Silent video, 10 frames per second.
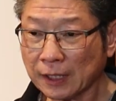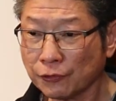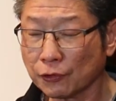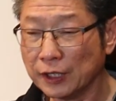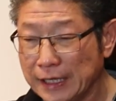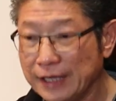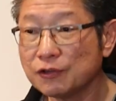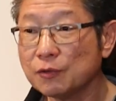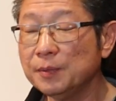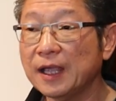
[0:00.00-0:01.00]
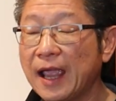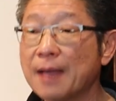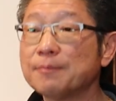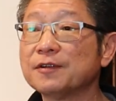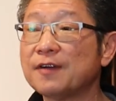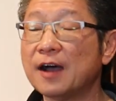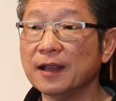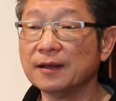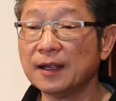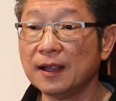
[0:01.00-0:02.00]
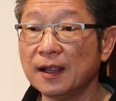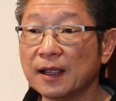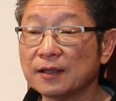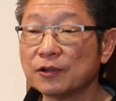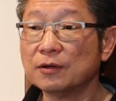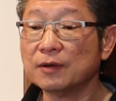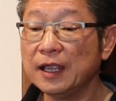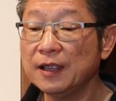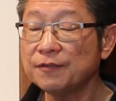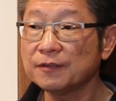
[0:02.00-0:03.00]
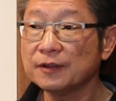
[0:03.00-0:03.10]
So it needs to be amplified. So if